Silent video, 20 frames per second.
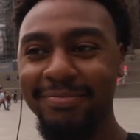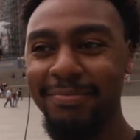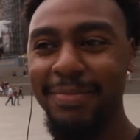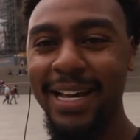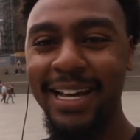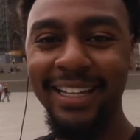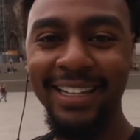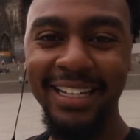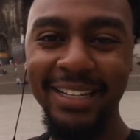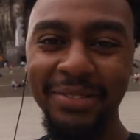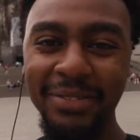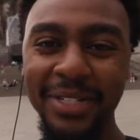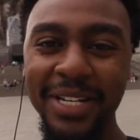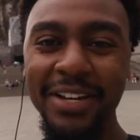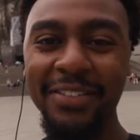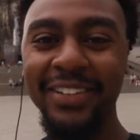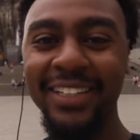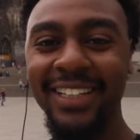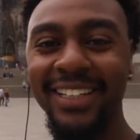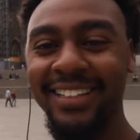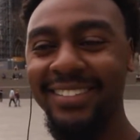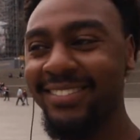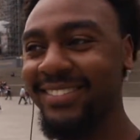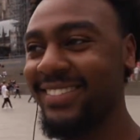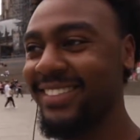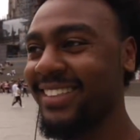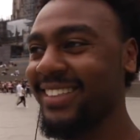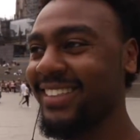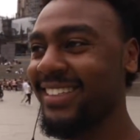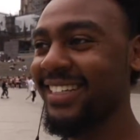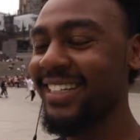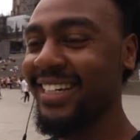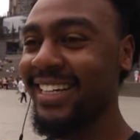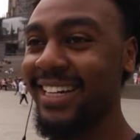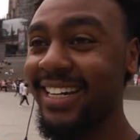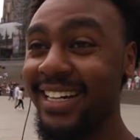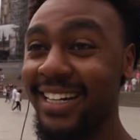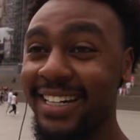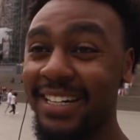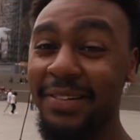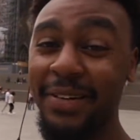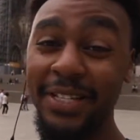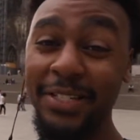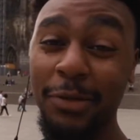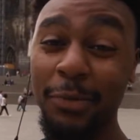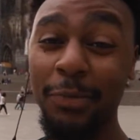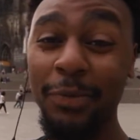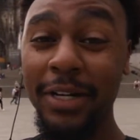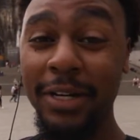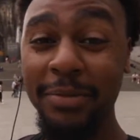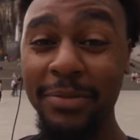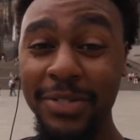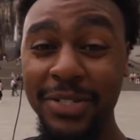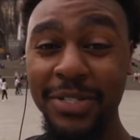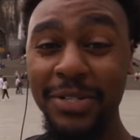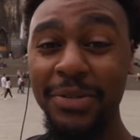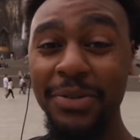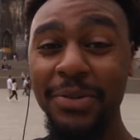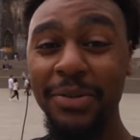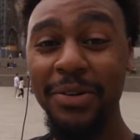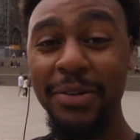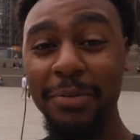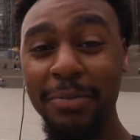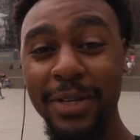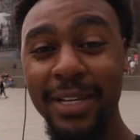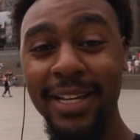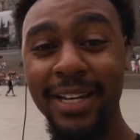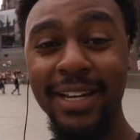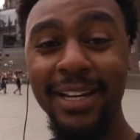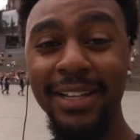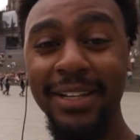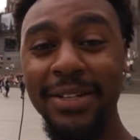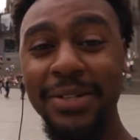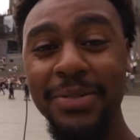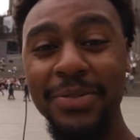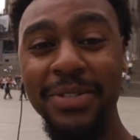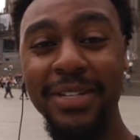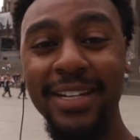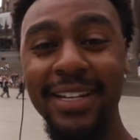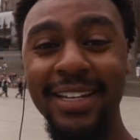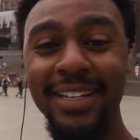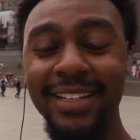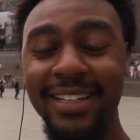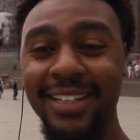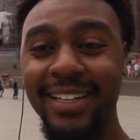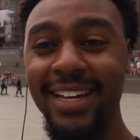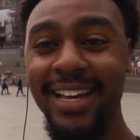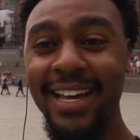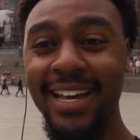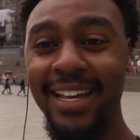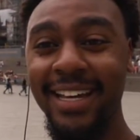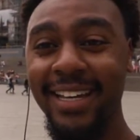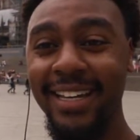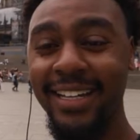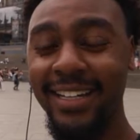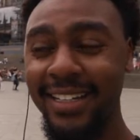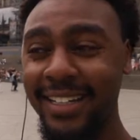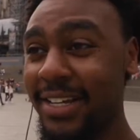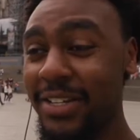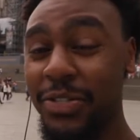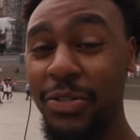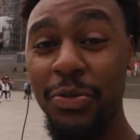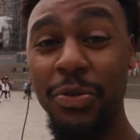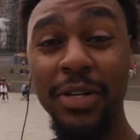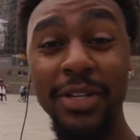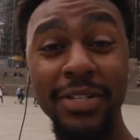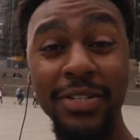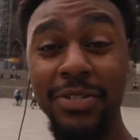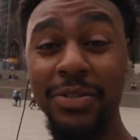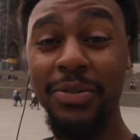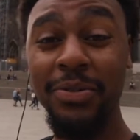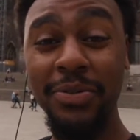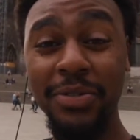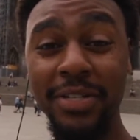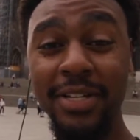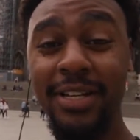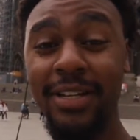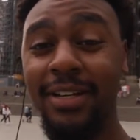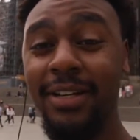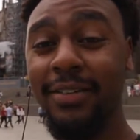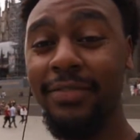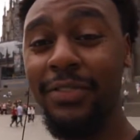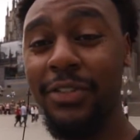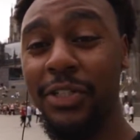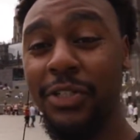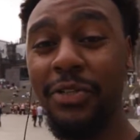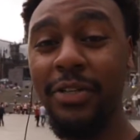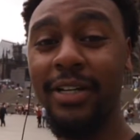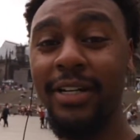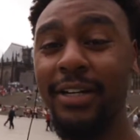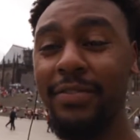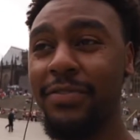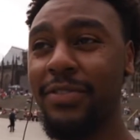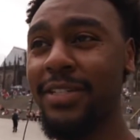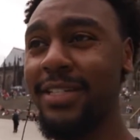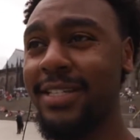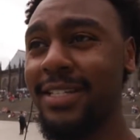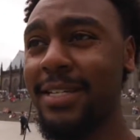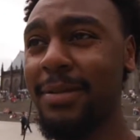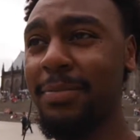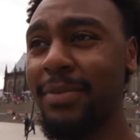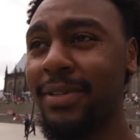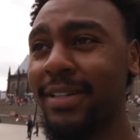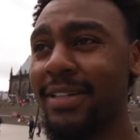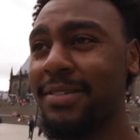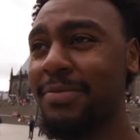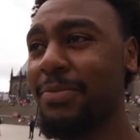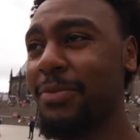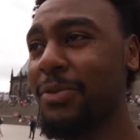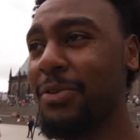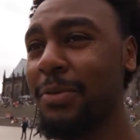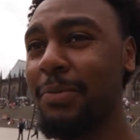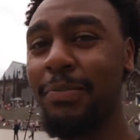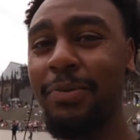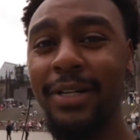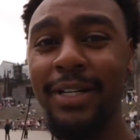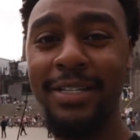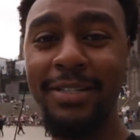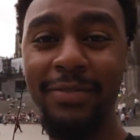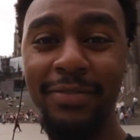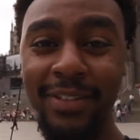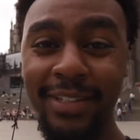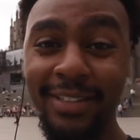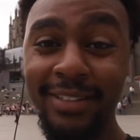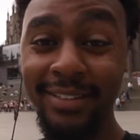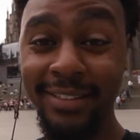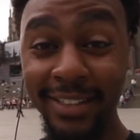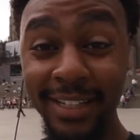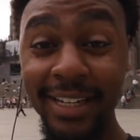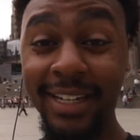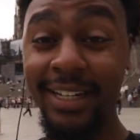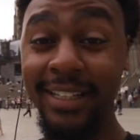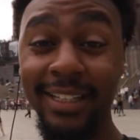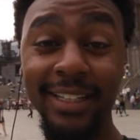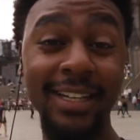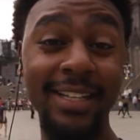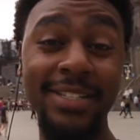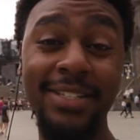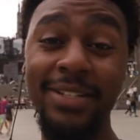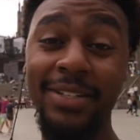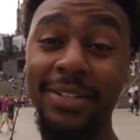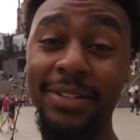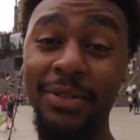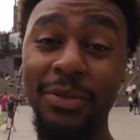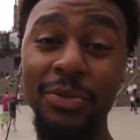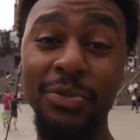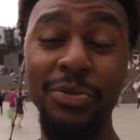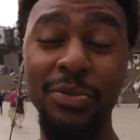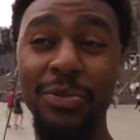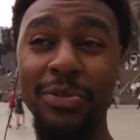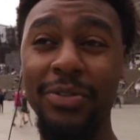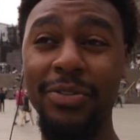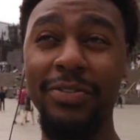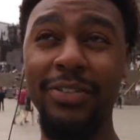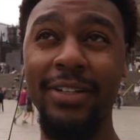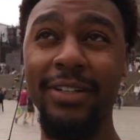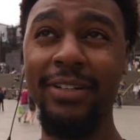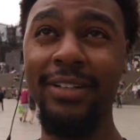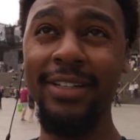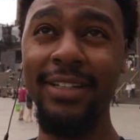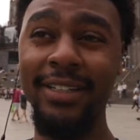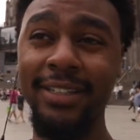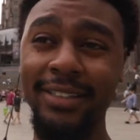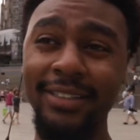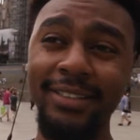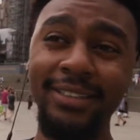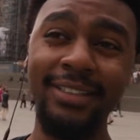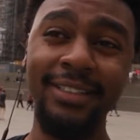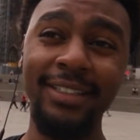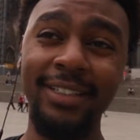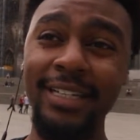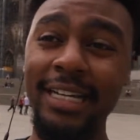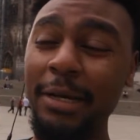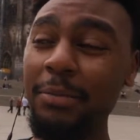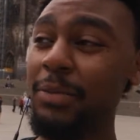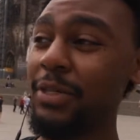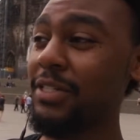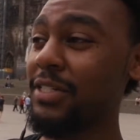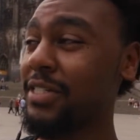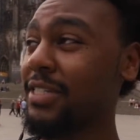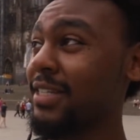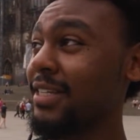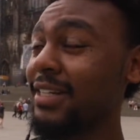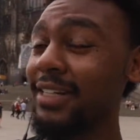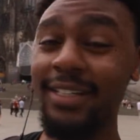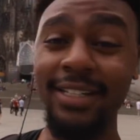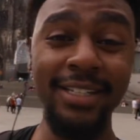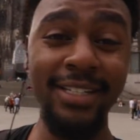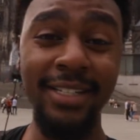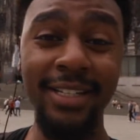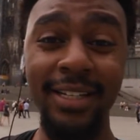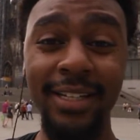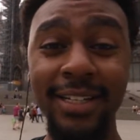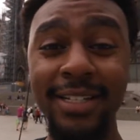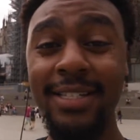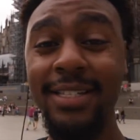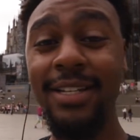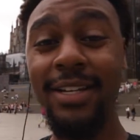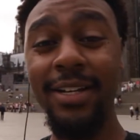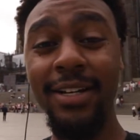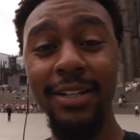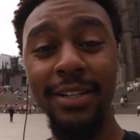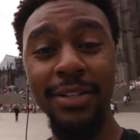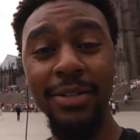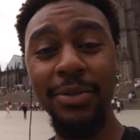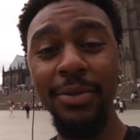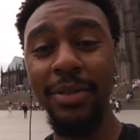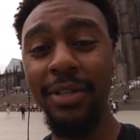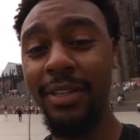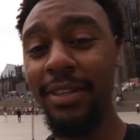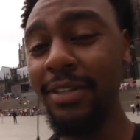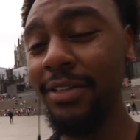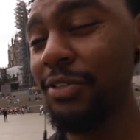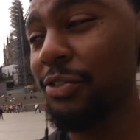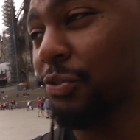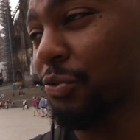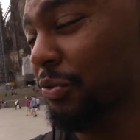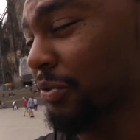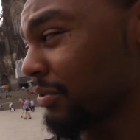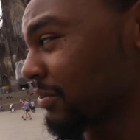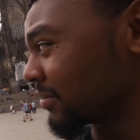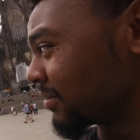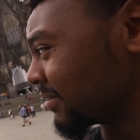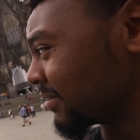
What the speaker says: back like we never left. As I promised you, we're gonna be in Cologne today, and I swear, as soon as getting off the train, I've seen something that's more impressive than anything I saw in Dusseldorf already. I mean, just look at this thing. This is the Cologne Cathedral.